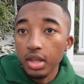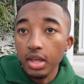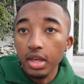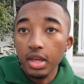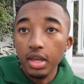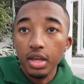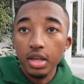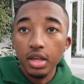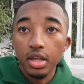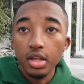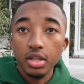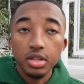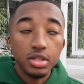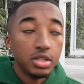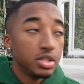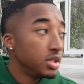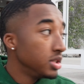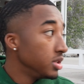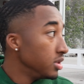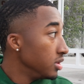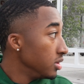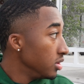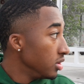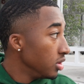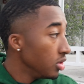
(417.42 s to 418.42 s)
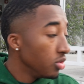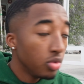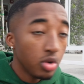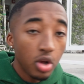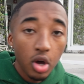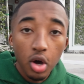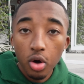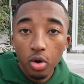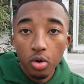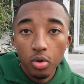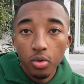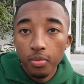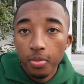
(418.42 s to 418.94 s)
is, you
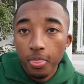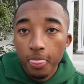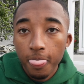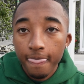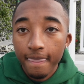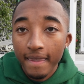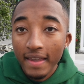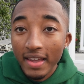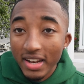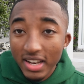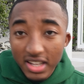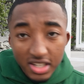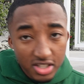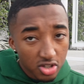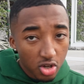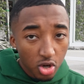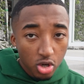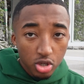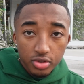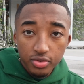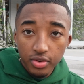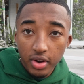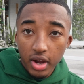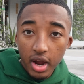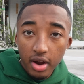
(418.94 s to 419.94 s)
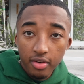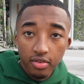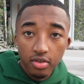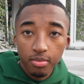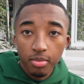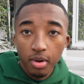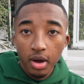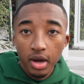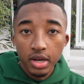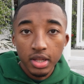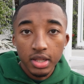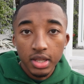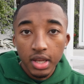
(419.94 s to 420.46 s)
know, and this goes for
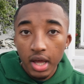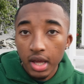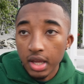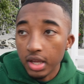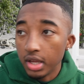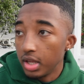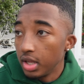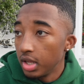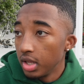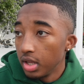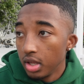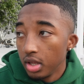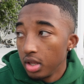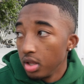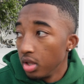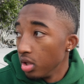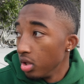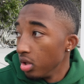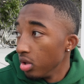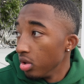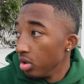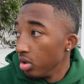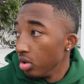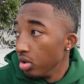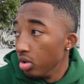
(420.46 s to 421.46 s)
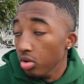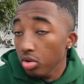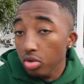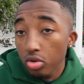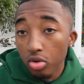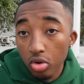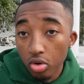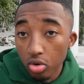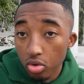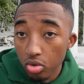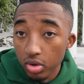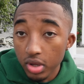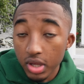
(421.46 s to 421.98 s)
everybody, like,
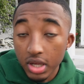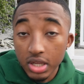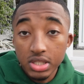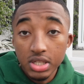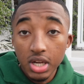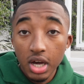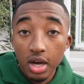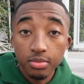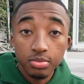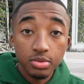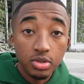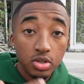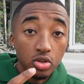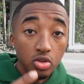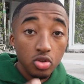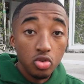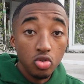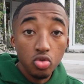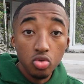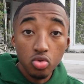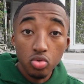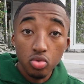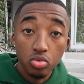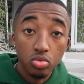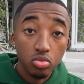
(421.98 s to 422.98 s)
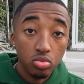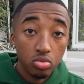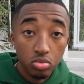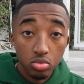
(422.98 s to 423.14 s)
dude, it's up to you.